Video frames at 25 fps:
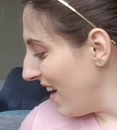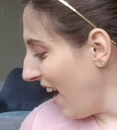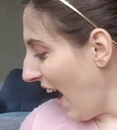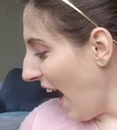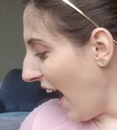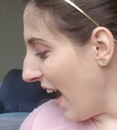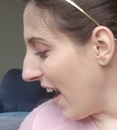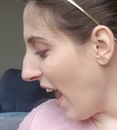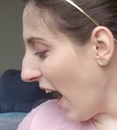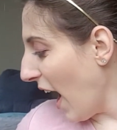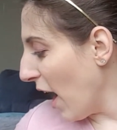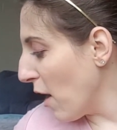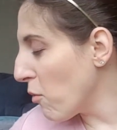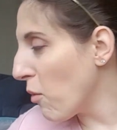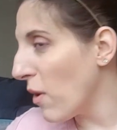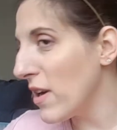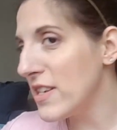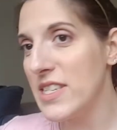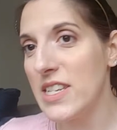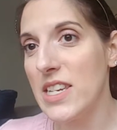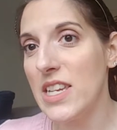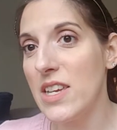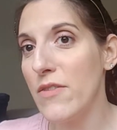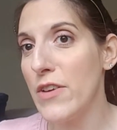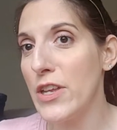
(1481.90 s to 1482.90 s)
And I
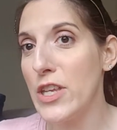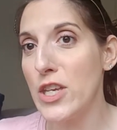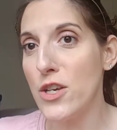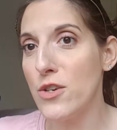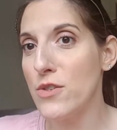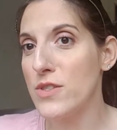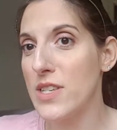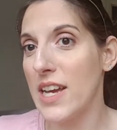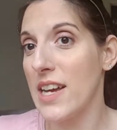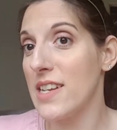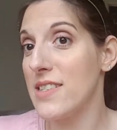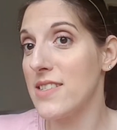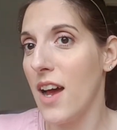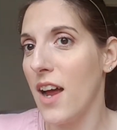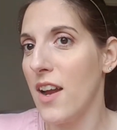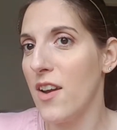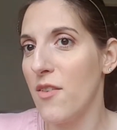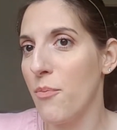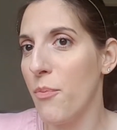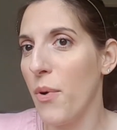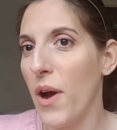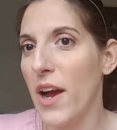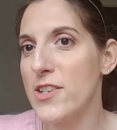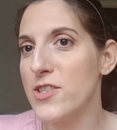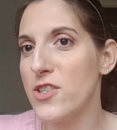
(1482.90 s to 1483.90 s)
wasn't even using a ton
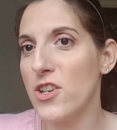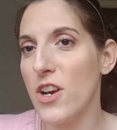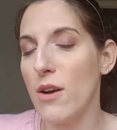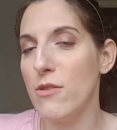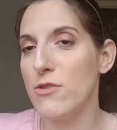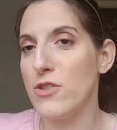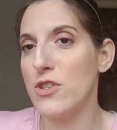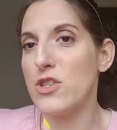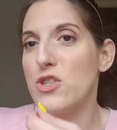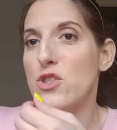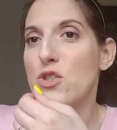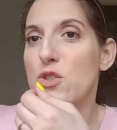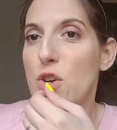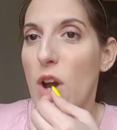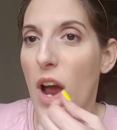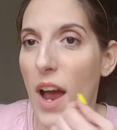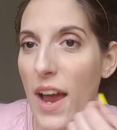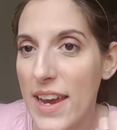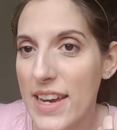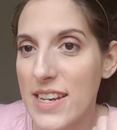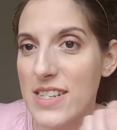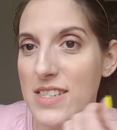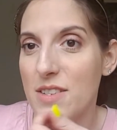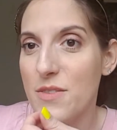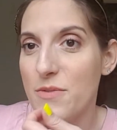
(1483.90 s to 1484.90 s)
of pressure. I was just
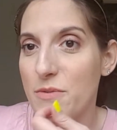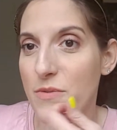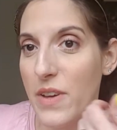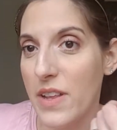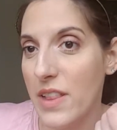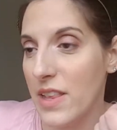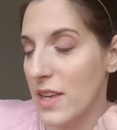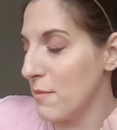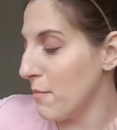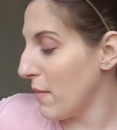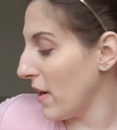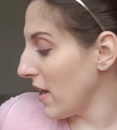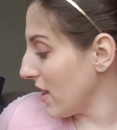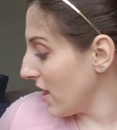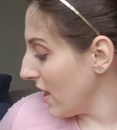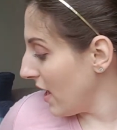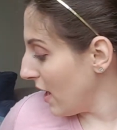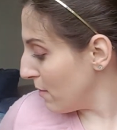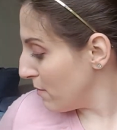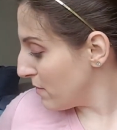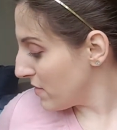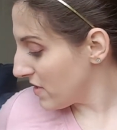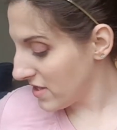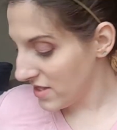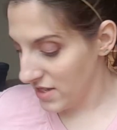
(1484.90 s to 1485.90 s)
trying to fill in my
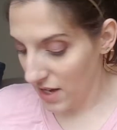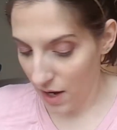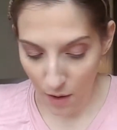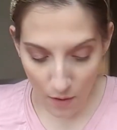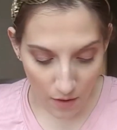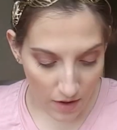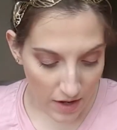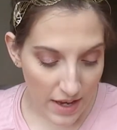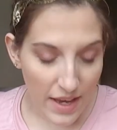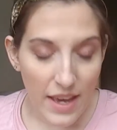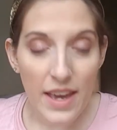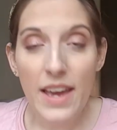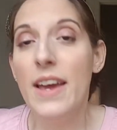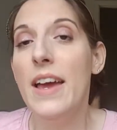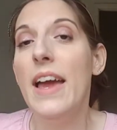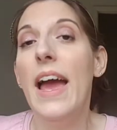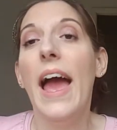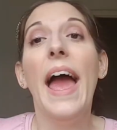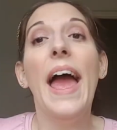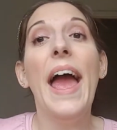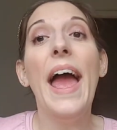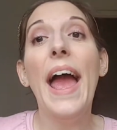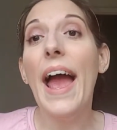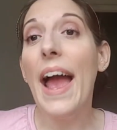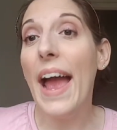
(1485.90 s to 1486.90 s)
lips. So
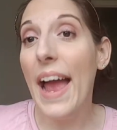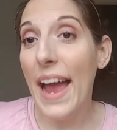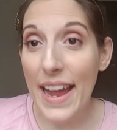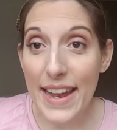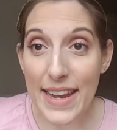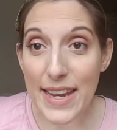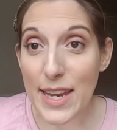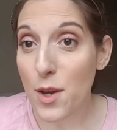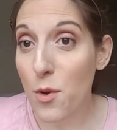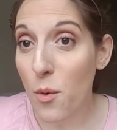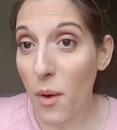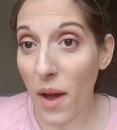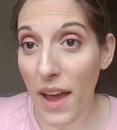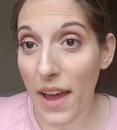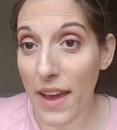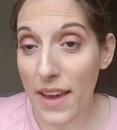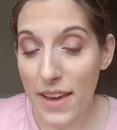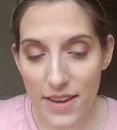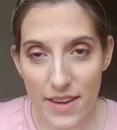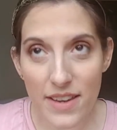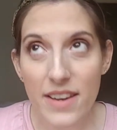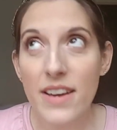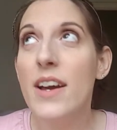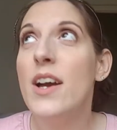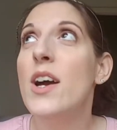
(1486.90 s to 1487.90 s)

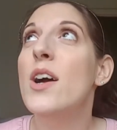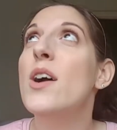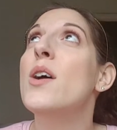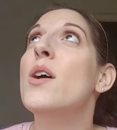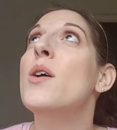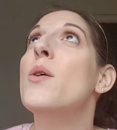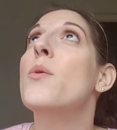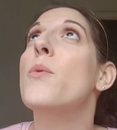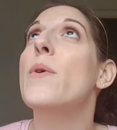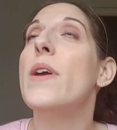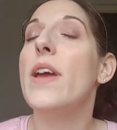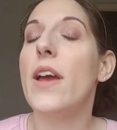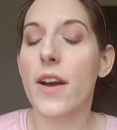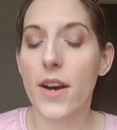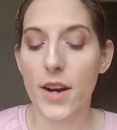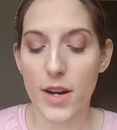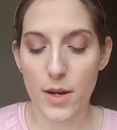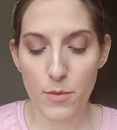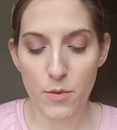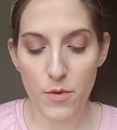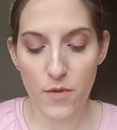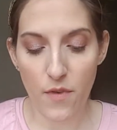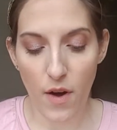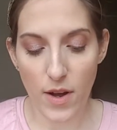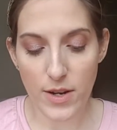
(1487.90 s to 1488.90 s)
anyway, we are going
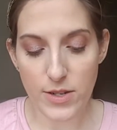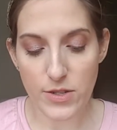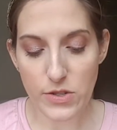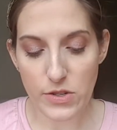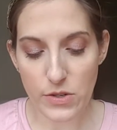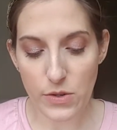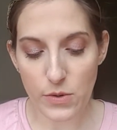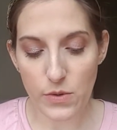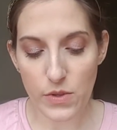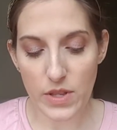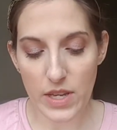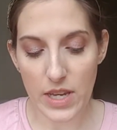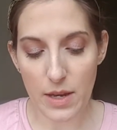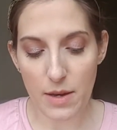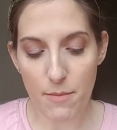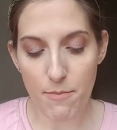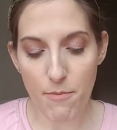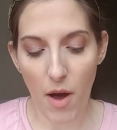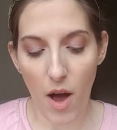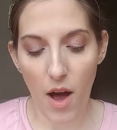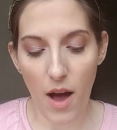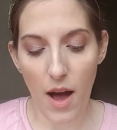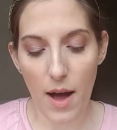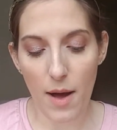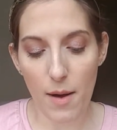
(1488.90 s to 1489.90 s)
to move on to the
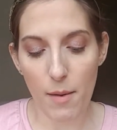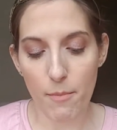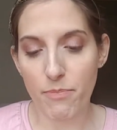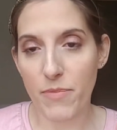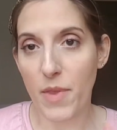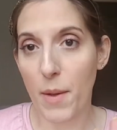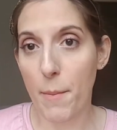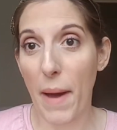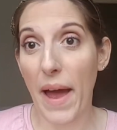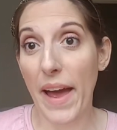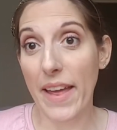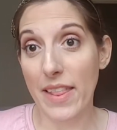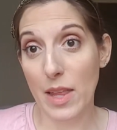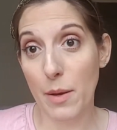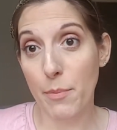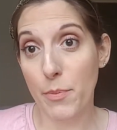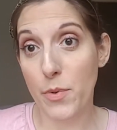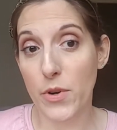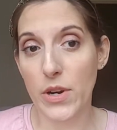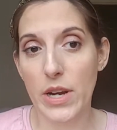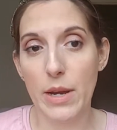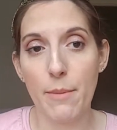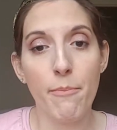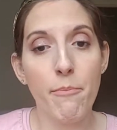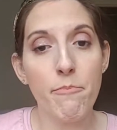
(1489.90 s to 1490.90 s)
matte lip
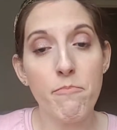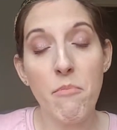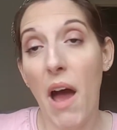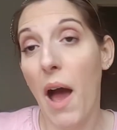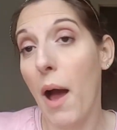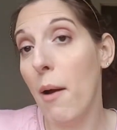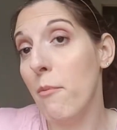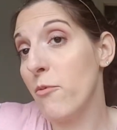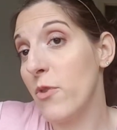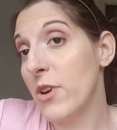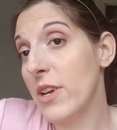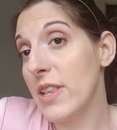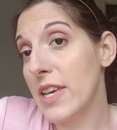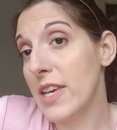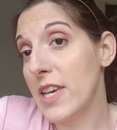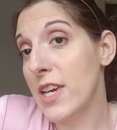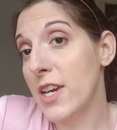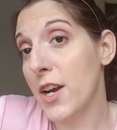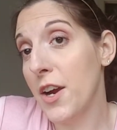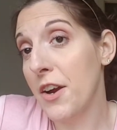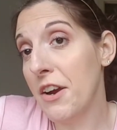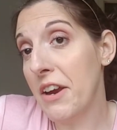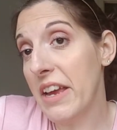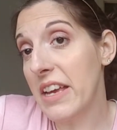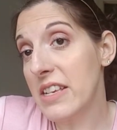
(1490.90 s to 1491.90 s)
cream. I'm really
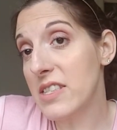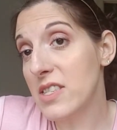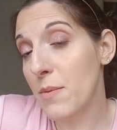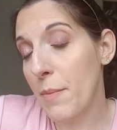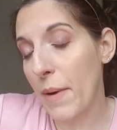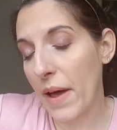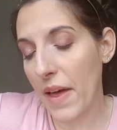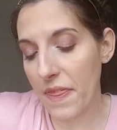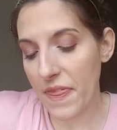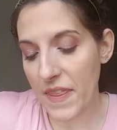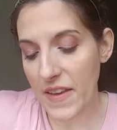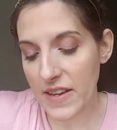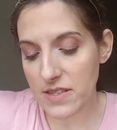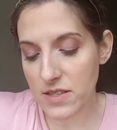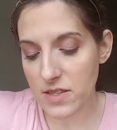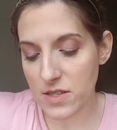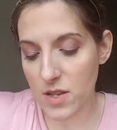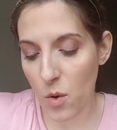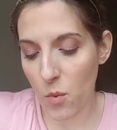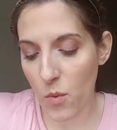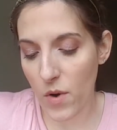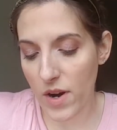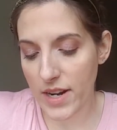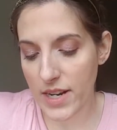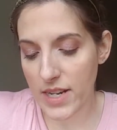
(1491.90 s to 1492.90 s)
curious about this,
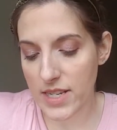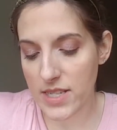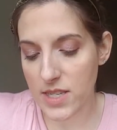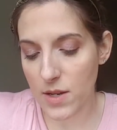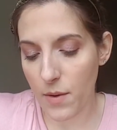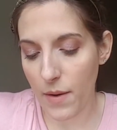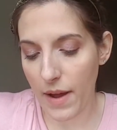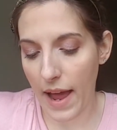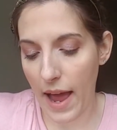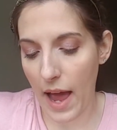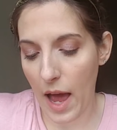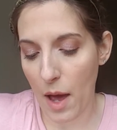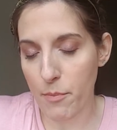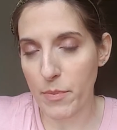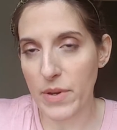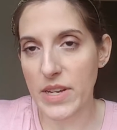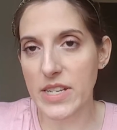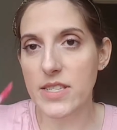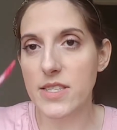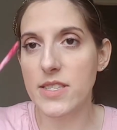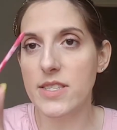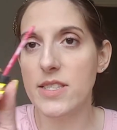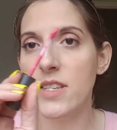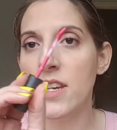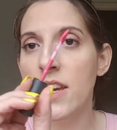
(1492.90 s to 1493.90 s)
so we're going to see what
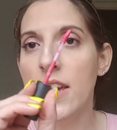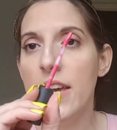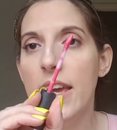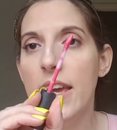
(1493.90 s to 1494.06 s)
happens.